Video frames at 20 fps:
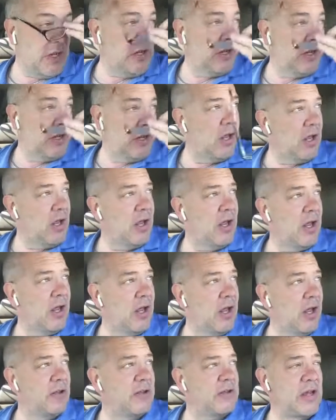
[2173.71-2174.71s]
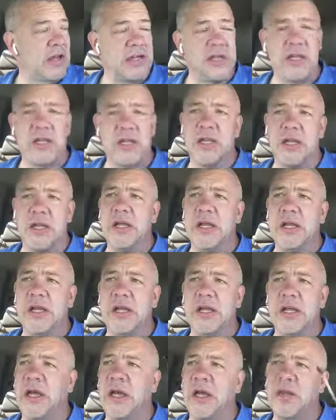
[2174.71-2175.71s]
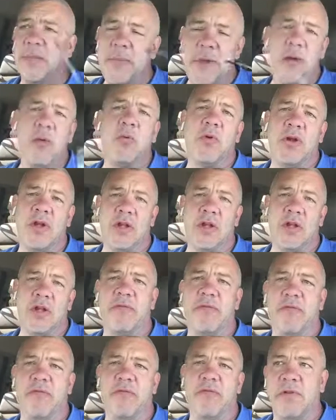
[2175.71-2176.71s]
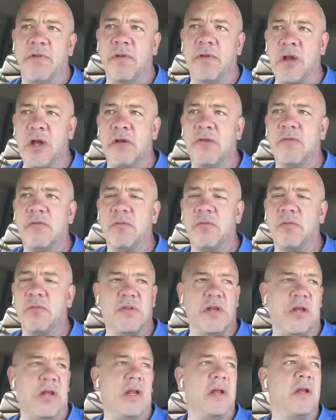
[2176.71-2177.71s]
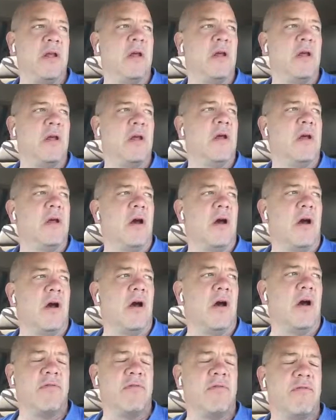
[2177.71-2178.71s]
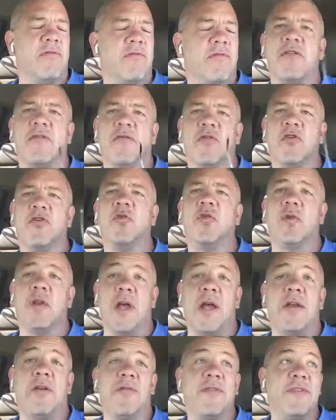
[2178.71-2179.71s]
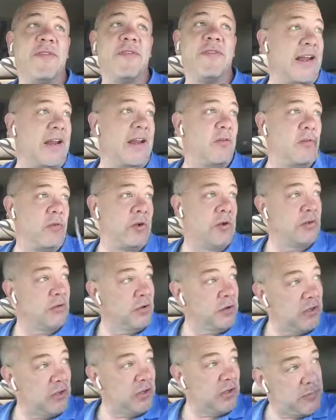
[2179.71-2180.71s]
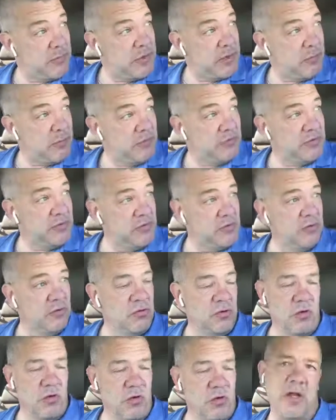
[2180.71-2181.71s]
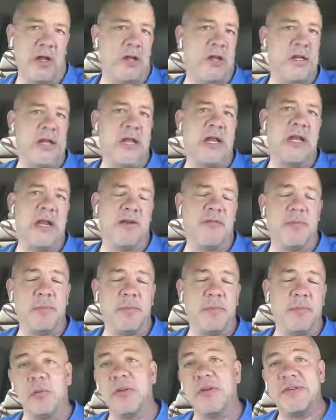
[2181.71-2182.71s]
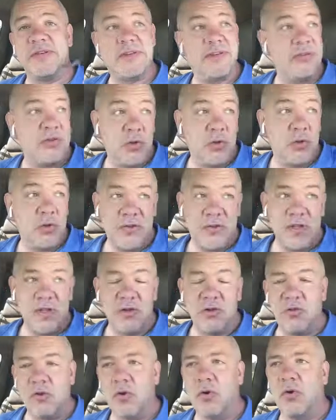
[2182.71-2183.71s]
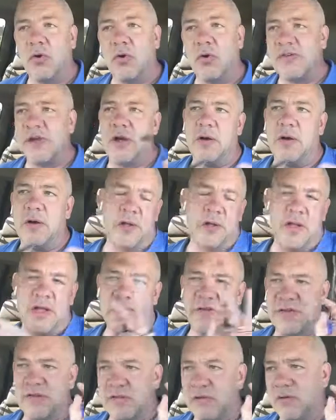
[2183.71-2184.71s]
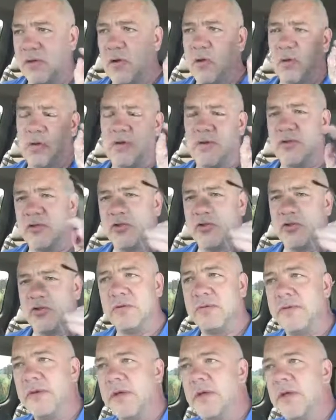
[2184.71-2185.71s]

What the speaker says: And technically, depending where you live, the laws will state VLOS, virtual line of sight is what. So you need to be able to see the drone. Now, you can have people assist you in seeing the drone, etc., but that's a whole other show.